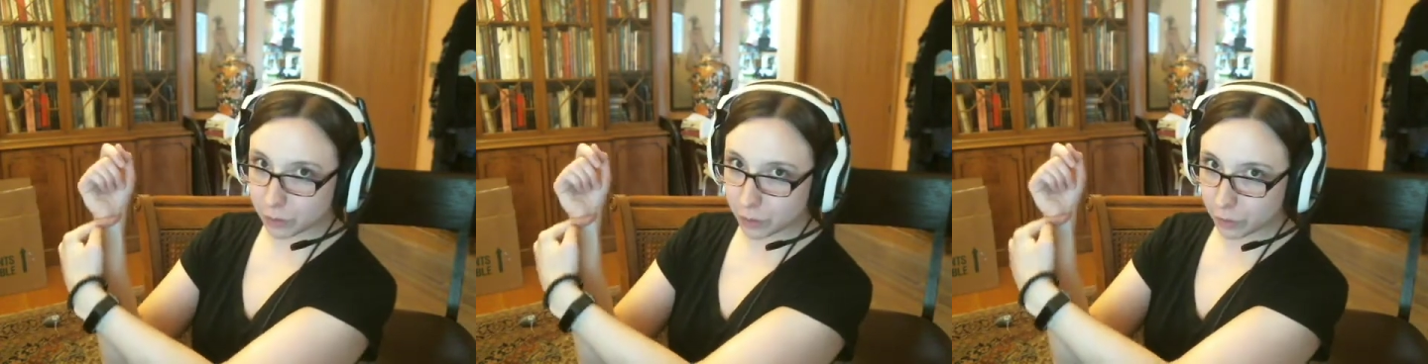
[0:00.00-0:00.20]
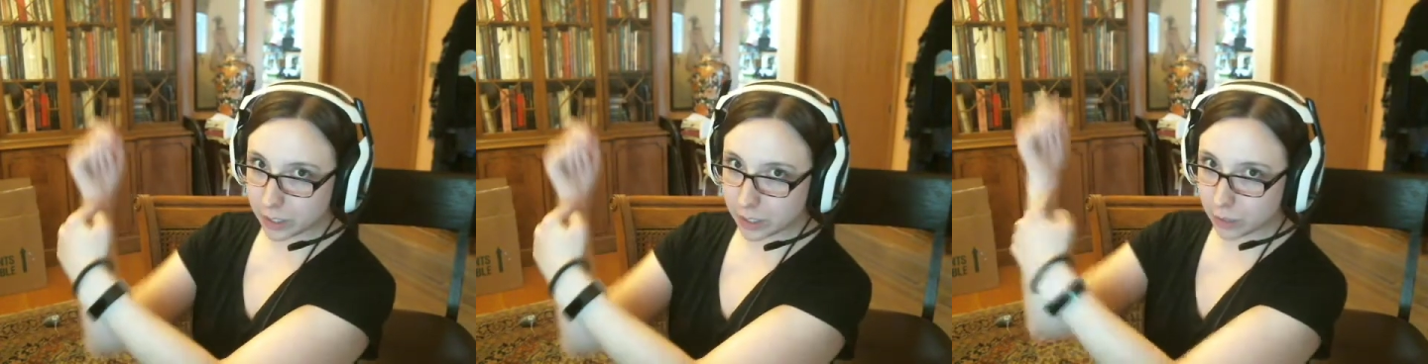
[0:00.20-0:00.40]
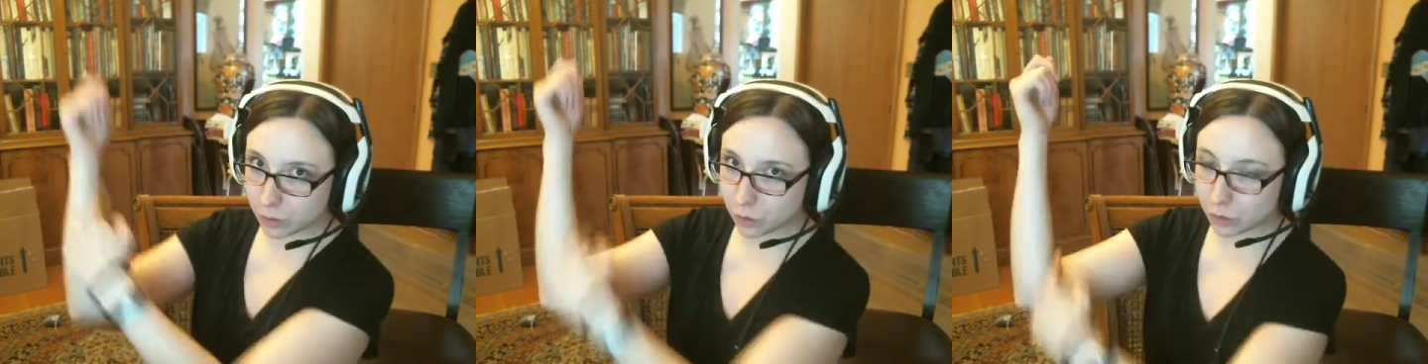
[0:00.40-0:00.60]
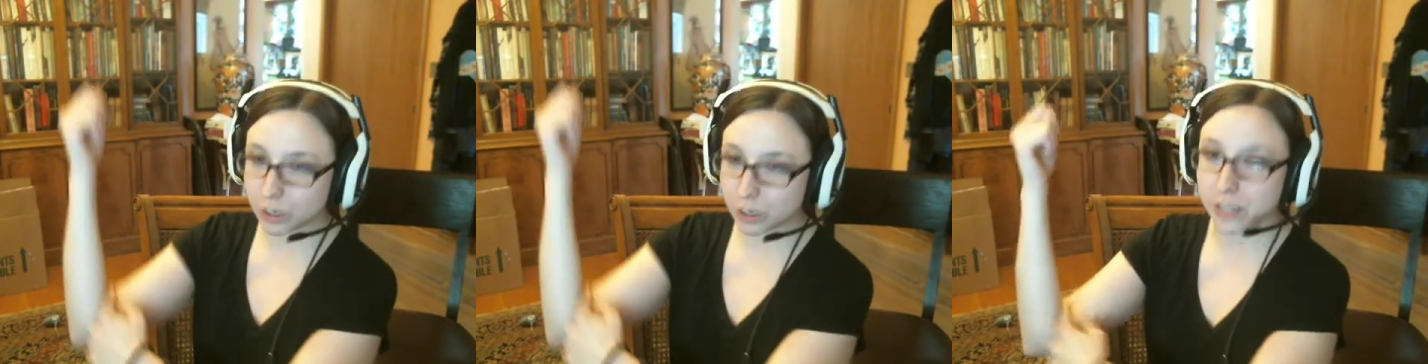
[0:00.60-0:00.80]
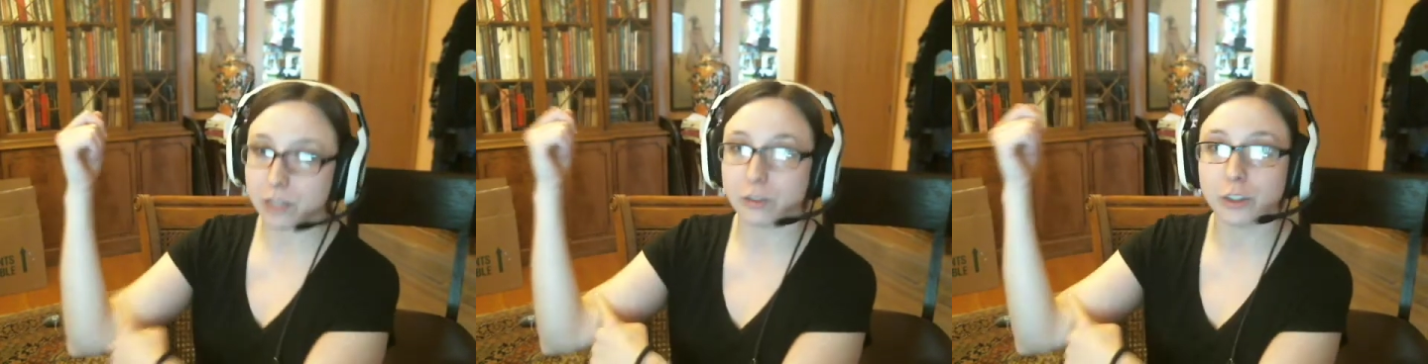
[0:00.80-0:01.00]
crease to the
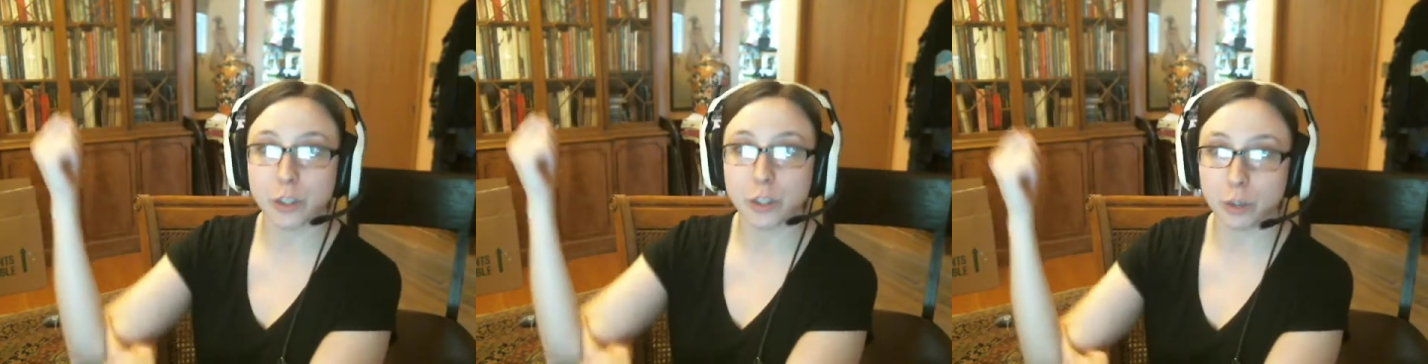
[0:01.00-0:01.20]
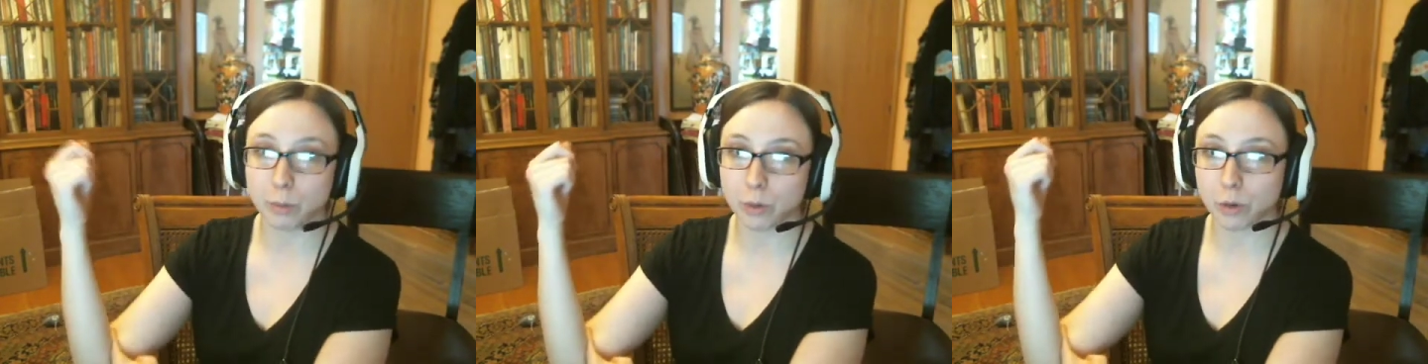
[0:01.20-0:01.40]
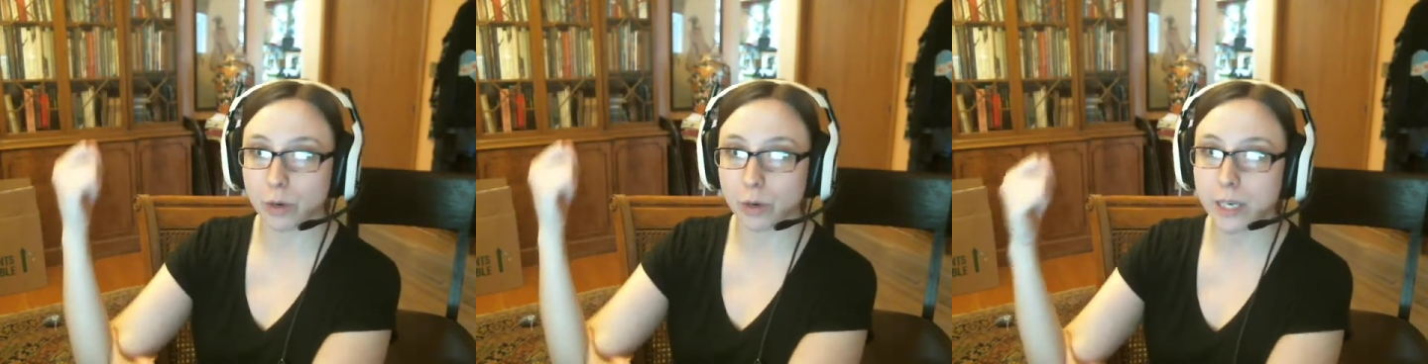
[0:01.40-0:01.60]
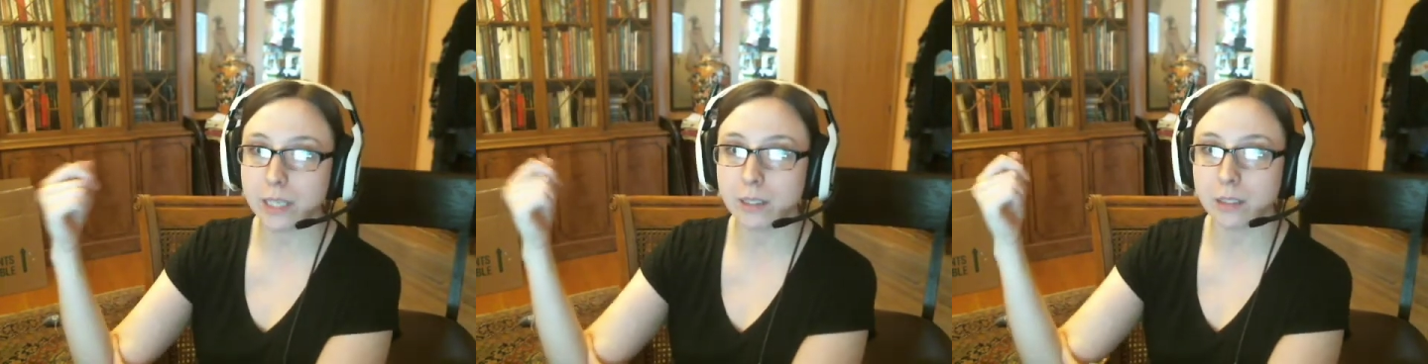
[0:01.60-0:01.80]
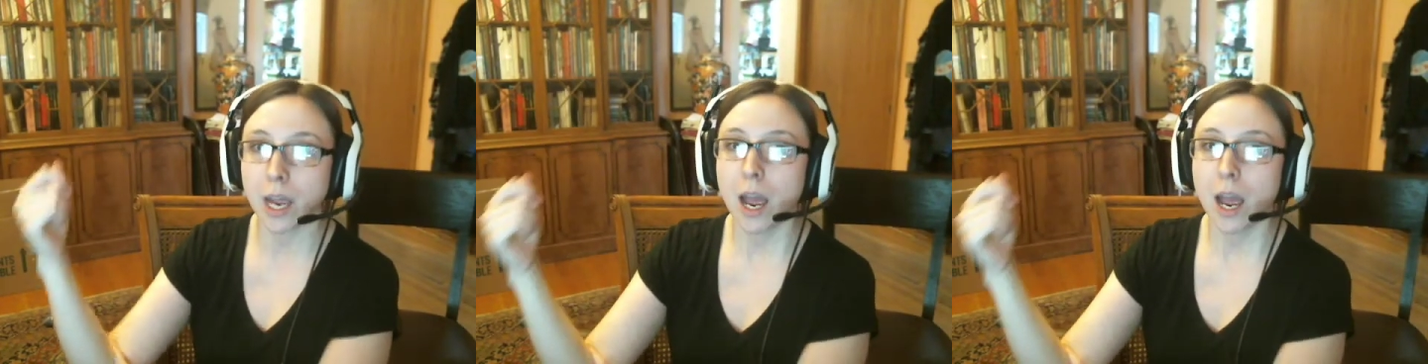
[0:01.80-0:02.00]
transverse cubital
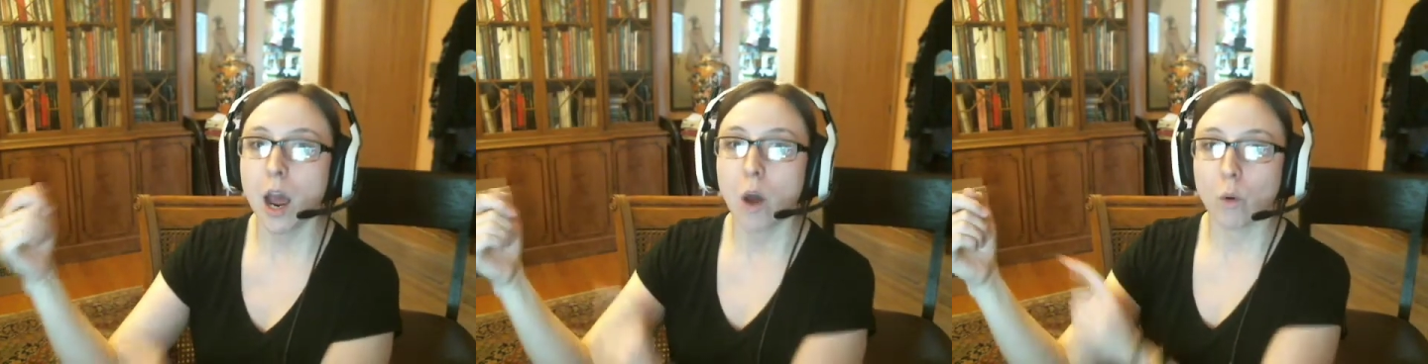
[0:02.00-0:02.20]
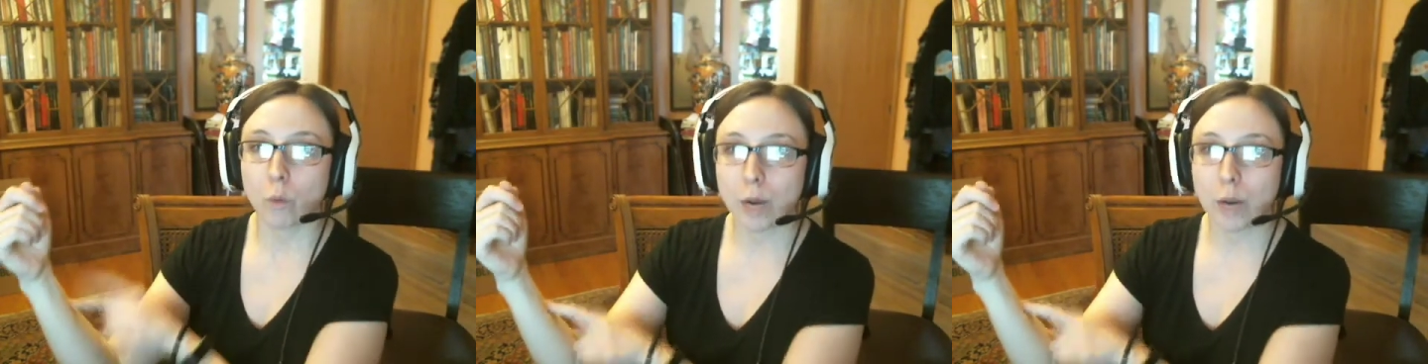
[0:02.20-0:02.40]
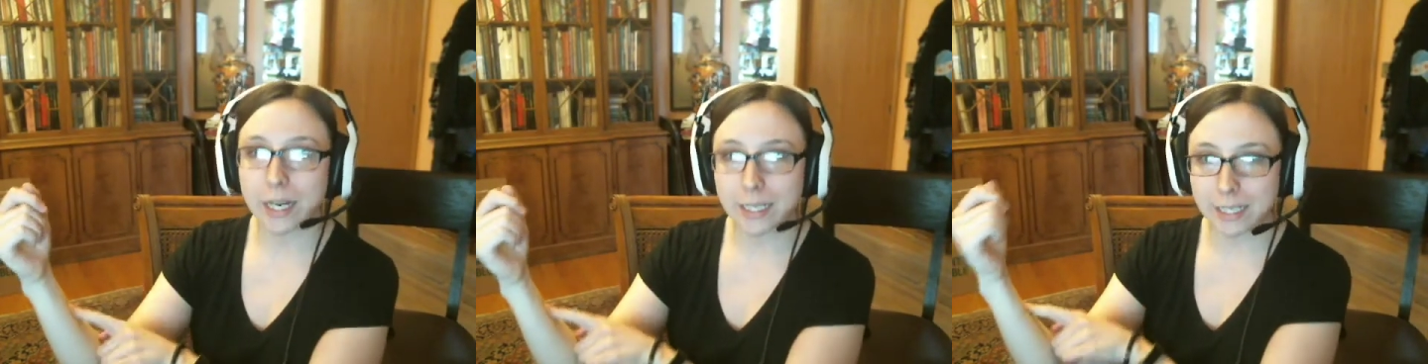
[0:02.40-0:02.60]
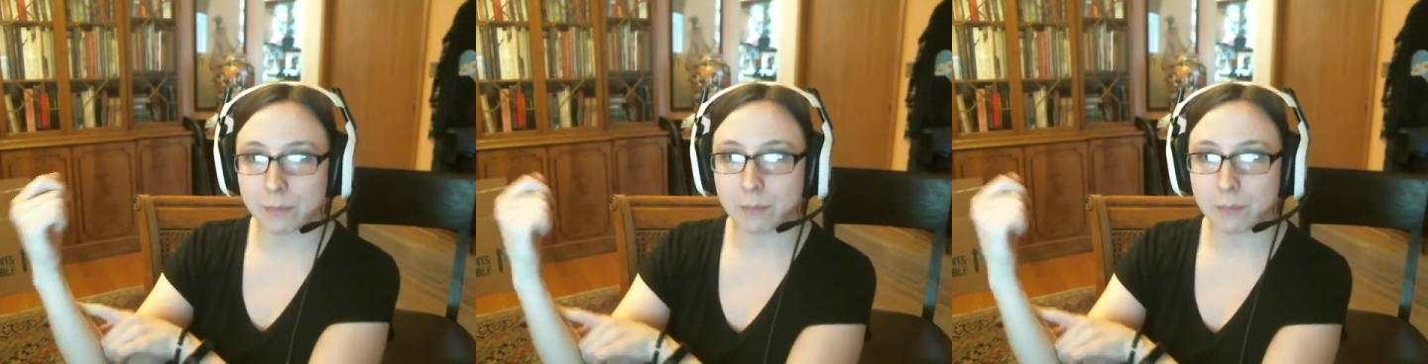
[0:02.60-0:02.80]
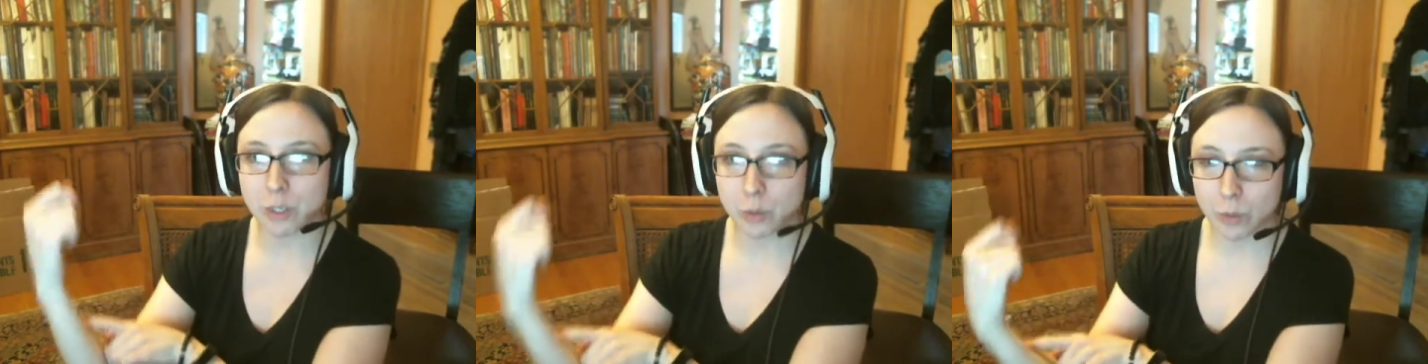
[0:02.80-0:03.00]
crease, right in
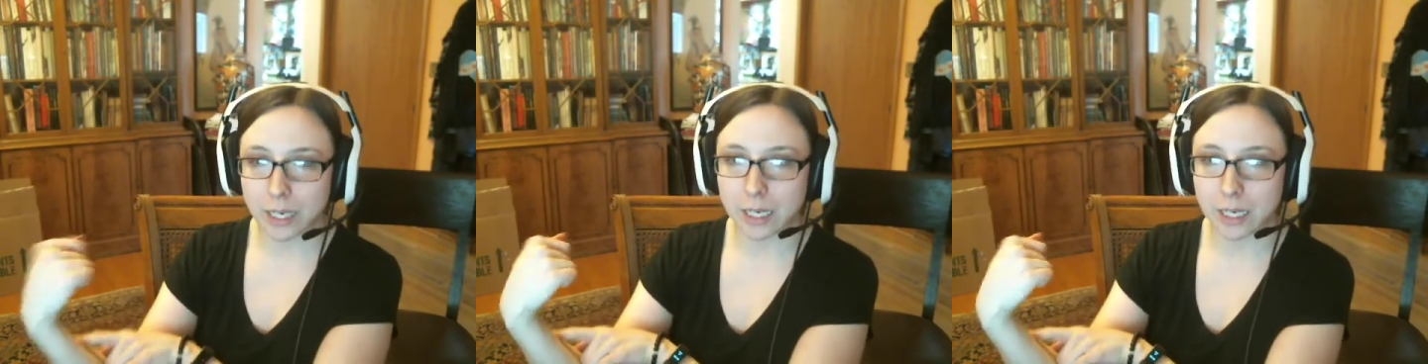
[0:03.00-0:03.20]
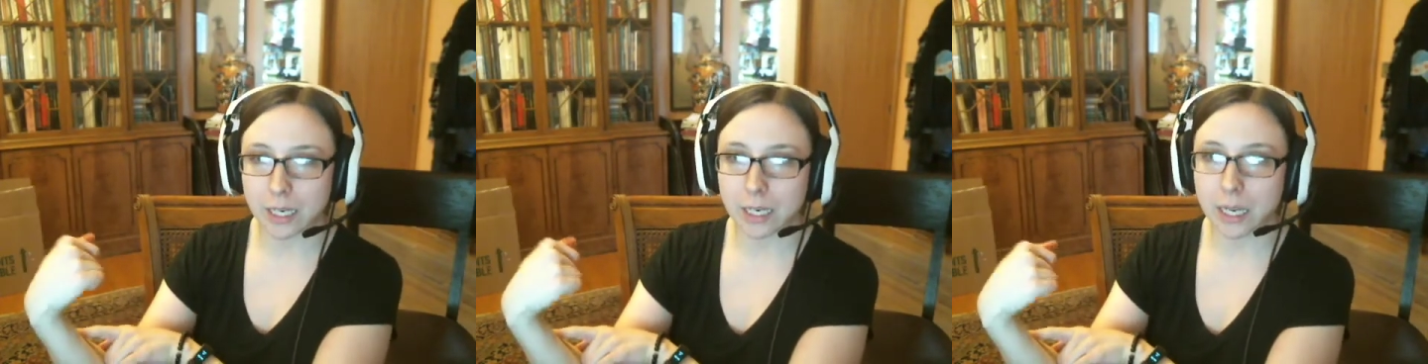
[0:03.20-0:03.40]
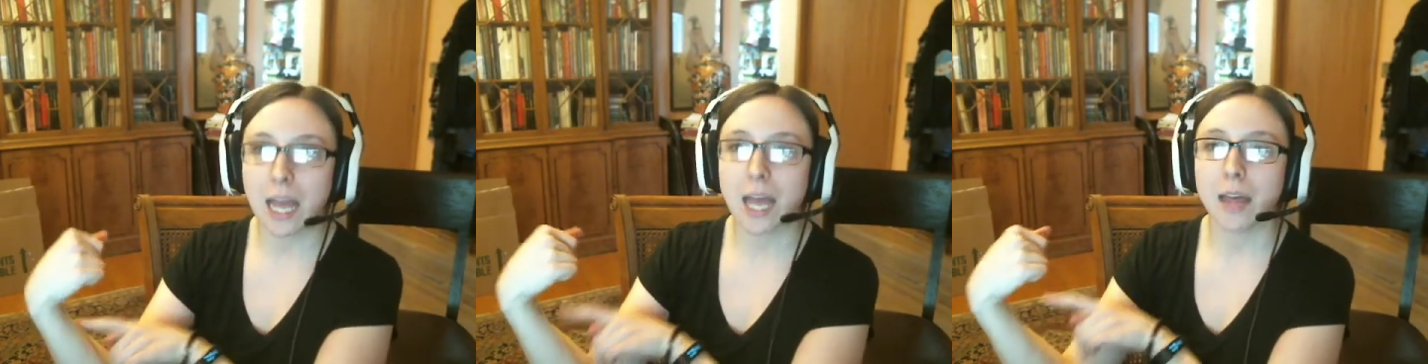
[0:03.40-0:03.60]
between,